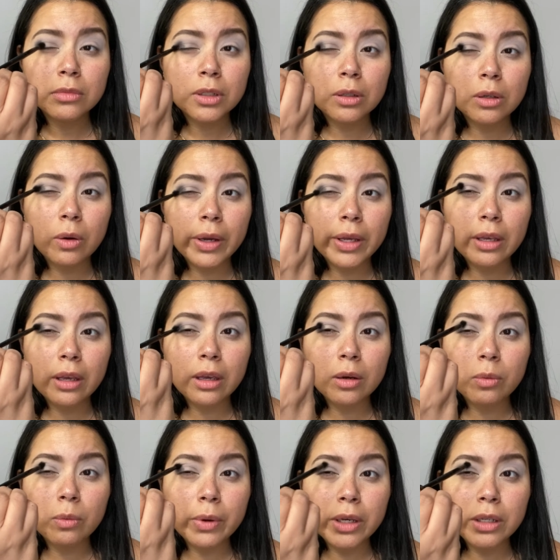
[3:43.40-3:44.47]
Oh, I
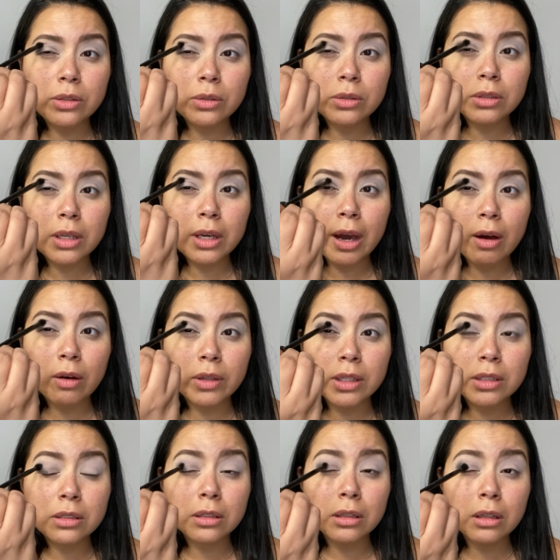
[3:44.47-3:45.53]
can't wait to see how
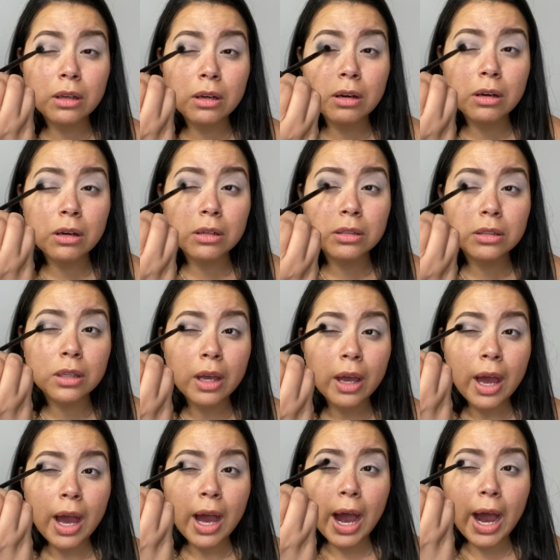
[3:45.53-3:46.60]
this looks.
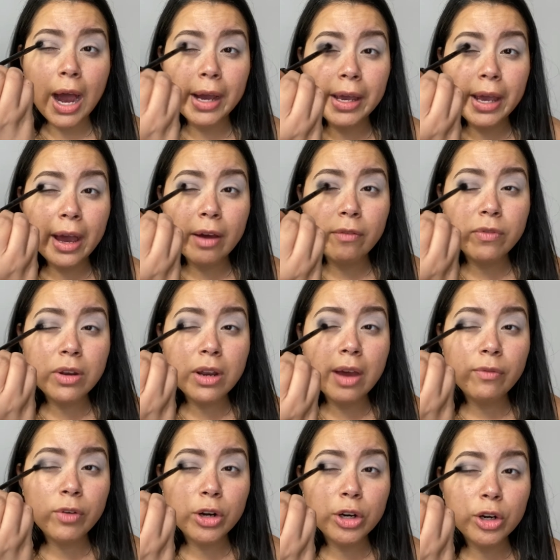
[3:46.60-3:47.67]
I have
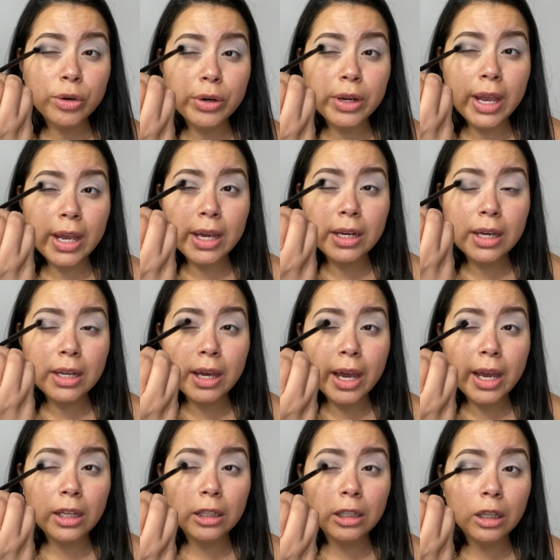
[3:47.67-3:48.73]
never created
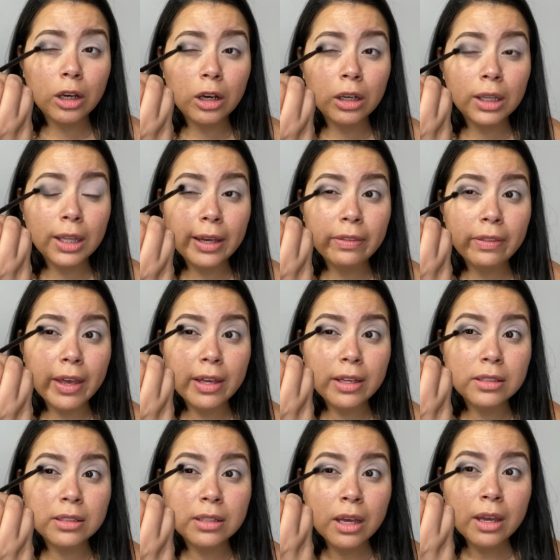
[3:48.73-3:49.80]
a look like
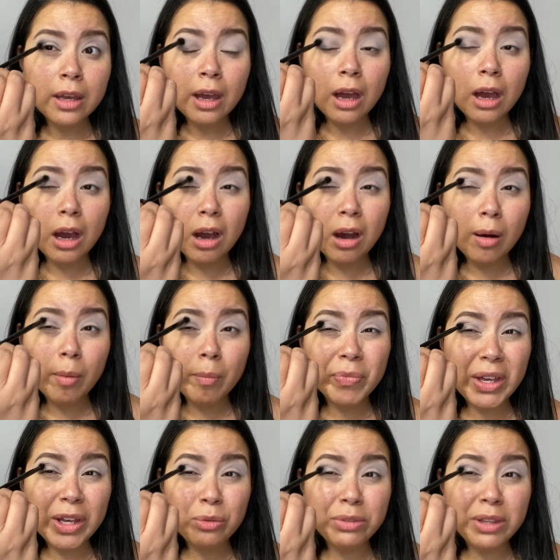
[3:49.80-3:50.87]
this. I
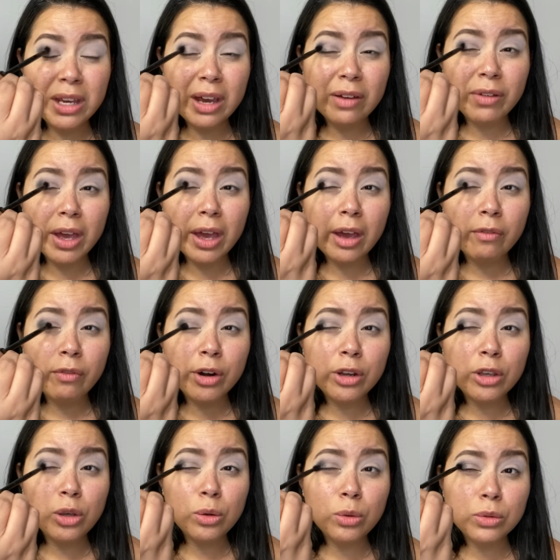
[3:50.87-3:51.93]
don't think I've ever
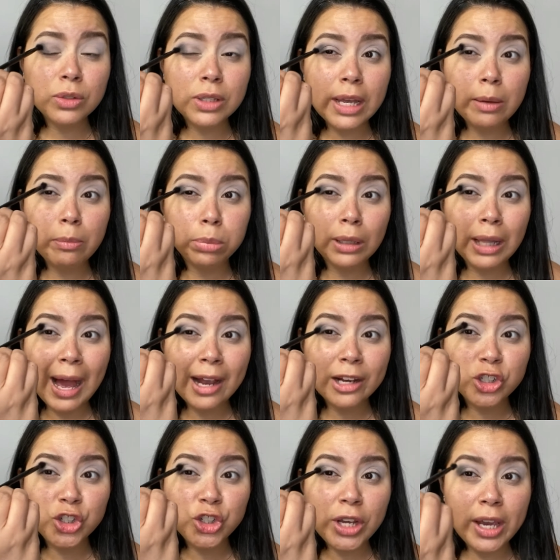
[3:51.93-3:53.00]
used a
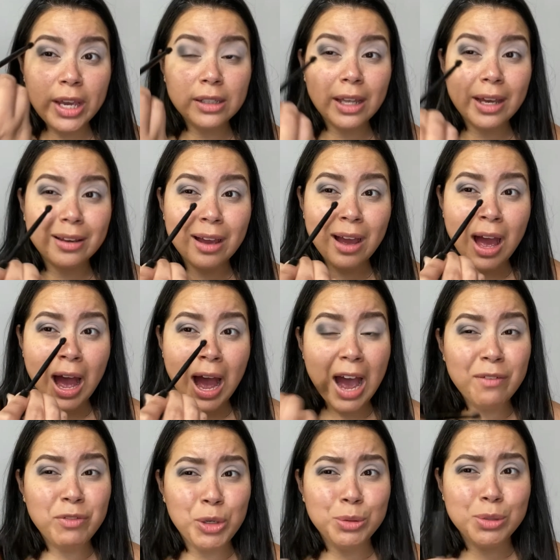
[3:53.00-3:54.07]
black shade. Like,
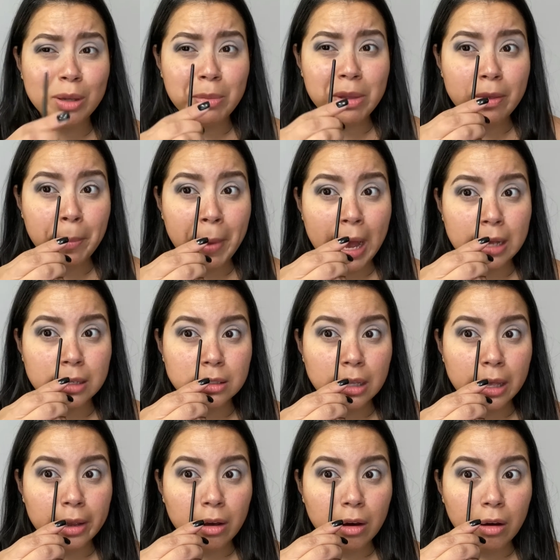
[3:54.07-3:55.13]
I've used them in the past,
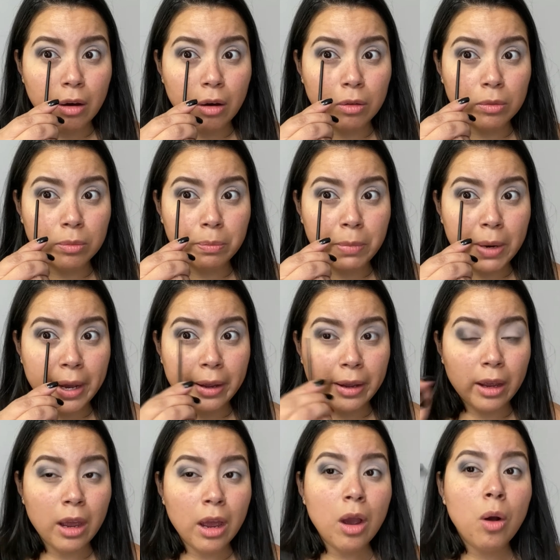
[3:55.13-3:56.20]
like on
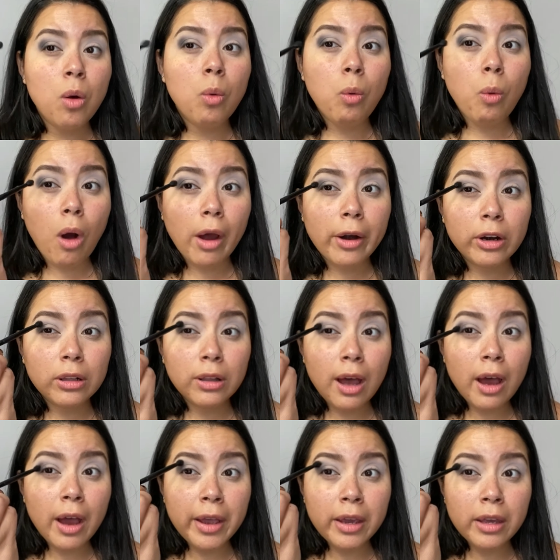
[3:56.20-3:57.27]
my
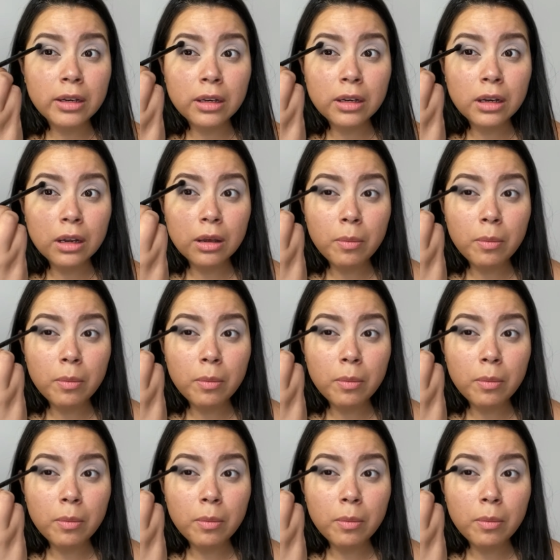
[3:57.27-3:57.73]
waterline,